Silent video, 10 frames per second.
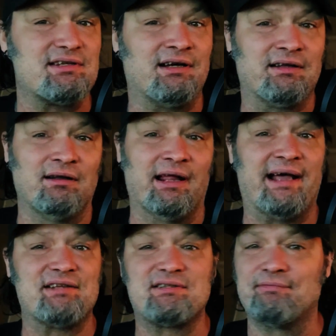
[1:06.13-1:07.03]
The
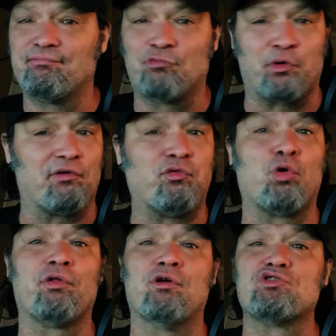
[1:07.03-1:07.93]
last 3 or
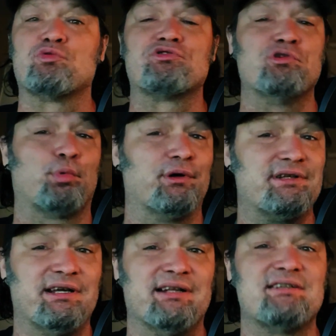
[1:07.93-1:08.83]
4 of those were super
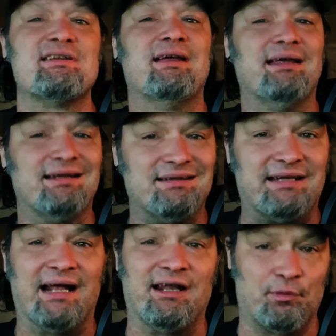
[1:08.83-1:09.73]
intense
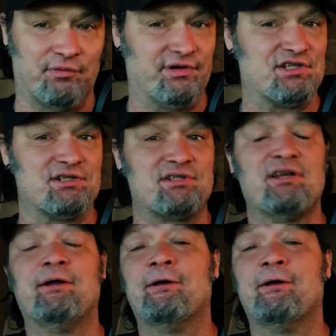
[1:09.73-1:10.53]
daily revisions.